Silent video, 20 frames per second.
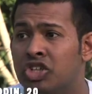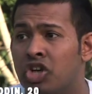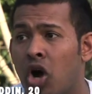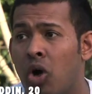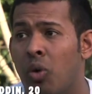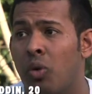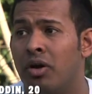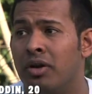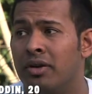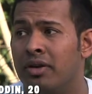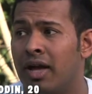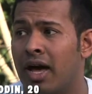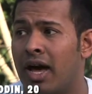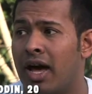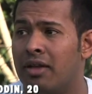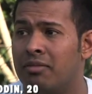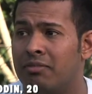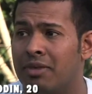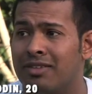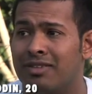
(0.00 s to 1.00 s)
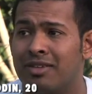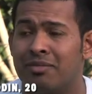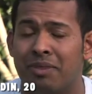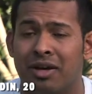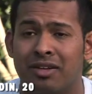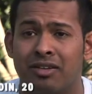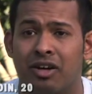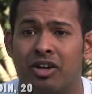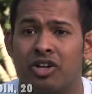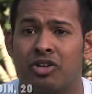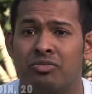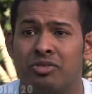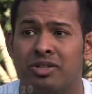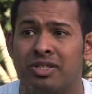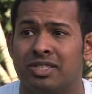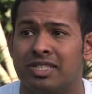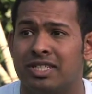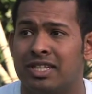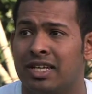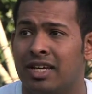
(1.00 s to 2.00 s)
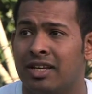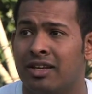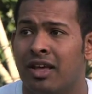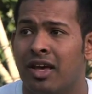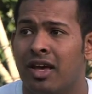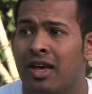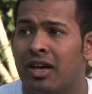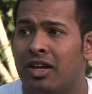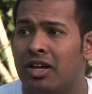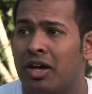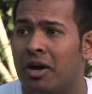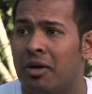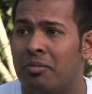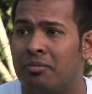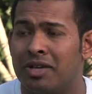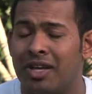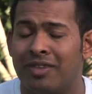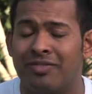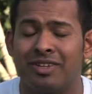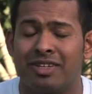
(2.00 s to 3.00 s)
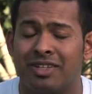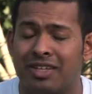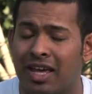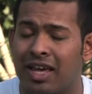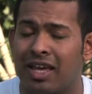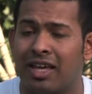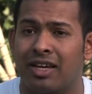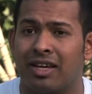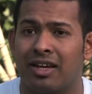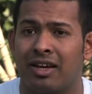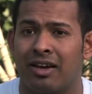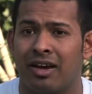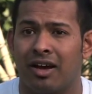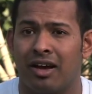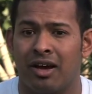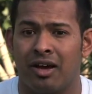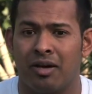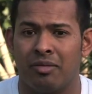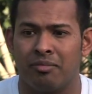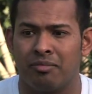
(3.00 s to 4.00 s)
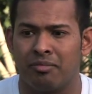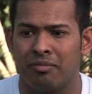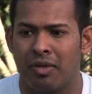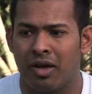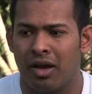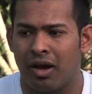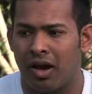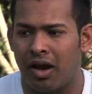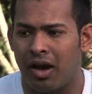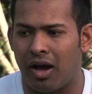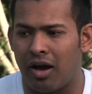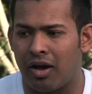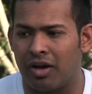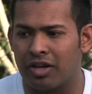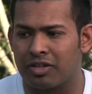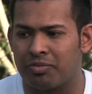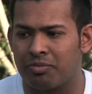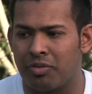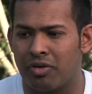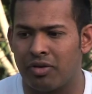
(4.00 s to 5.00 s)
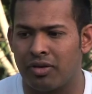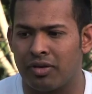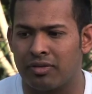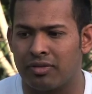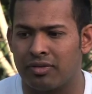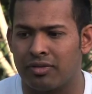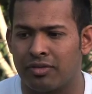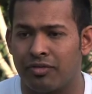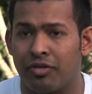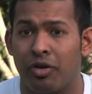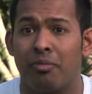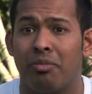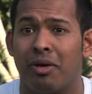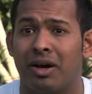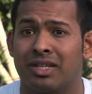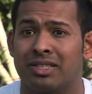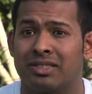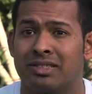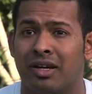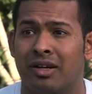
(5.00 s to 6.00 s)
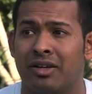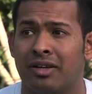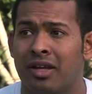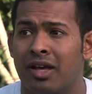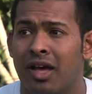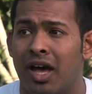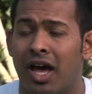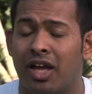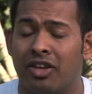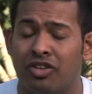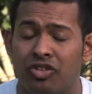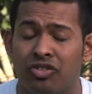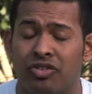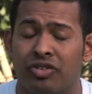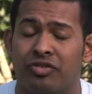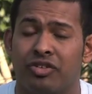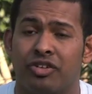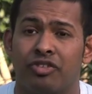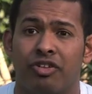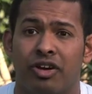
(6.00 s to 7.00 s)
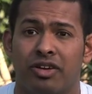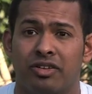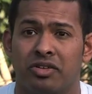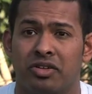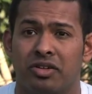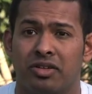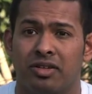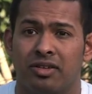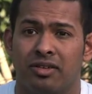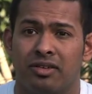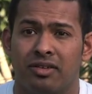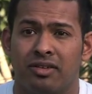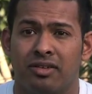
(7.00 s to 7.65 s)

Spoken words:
to go on and basically better our community and definitely take our experience from Pakistan and use it for the greater good.